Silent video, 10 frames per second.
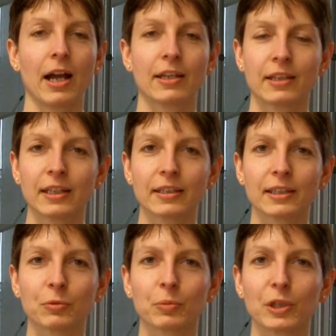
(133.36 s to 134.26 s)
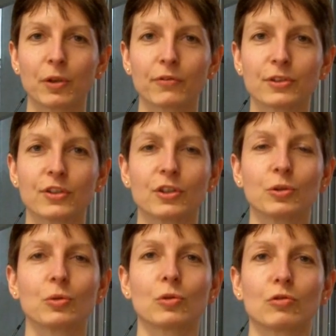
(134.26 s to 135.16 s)
I think that it will be obvious to
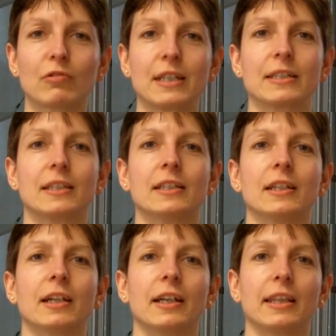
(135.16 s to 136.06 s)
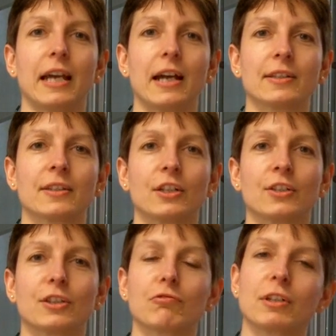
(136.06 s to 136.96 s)
you already that
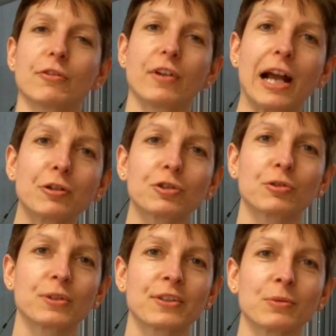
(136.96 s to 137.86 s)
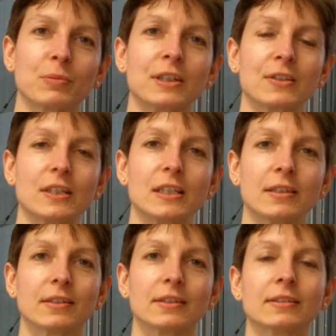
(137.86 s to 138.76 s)
a degree of altruism is
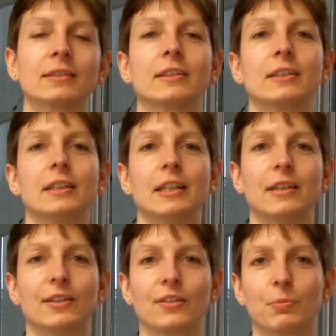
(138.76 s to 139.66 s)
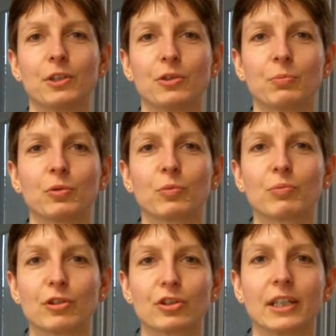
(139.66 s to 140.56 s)
needed in this Speechpool
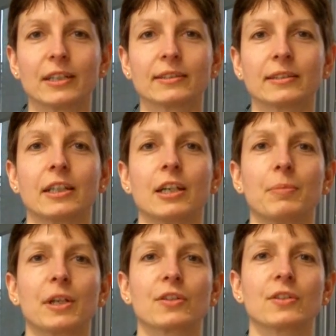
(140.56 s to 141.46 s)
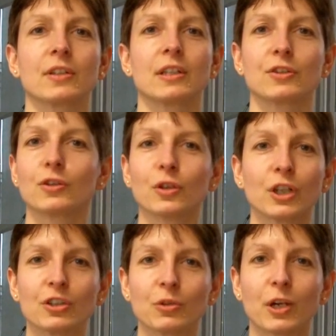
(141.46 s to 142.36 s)
project, because it's not
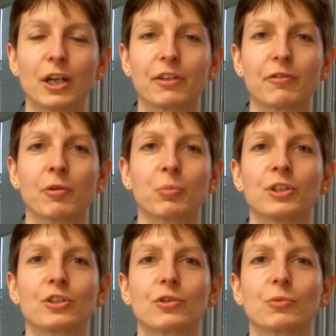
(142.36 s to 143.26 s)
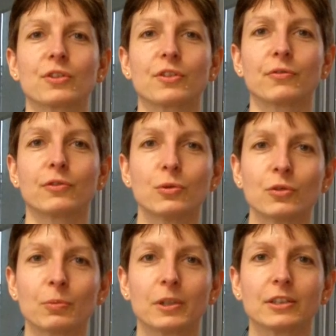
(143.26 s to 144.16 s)
going to work if everybody just wants to
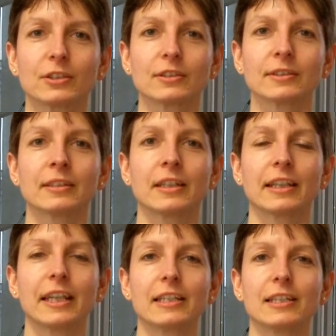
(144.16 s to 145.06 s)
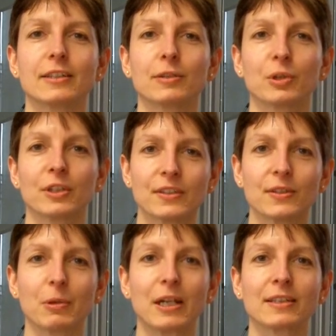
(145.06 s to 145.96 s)
view speeches. They need to
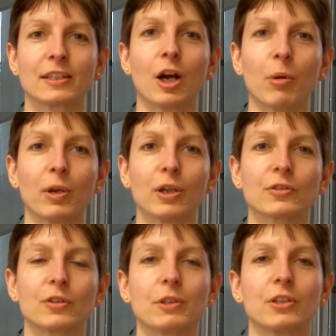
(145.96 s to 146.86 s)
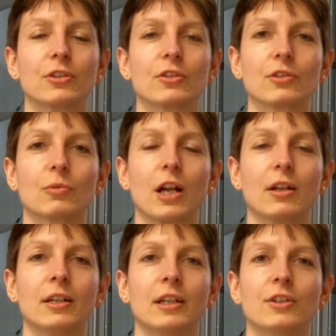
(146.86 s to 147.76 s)
participate and upload speeches as
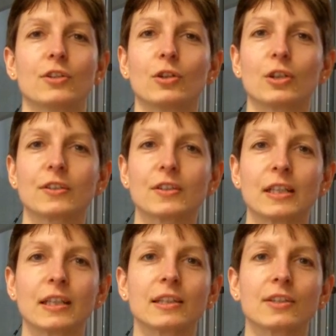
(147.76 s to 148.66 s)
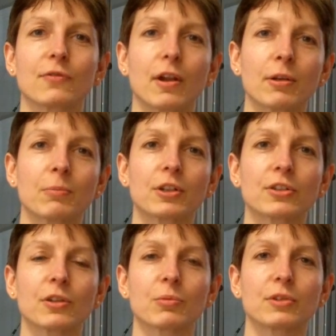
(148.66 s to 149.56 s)
well. So you can see that it's very
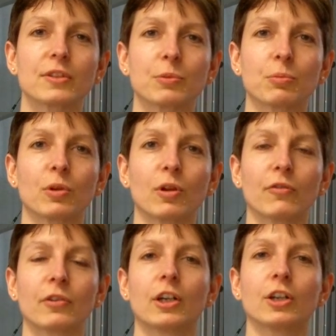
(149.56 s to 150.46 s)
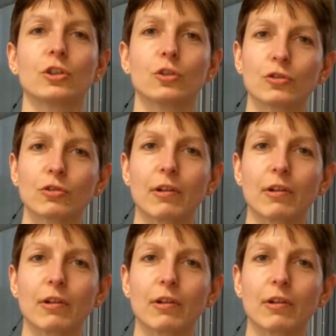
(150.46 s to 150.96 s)
much the principle of you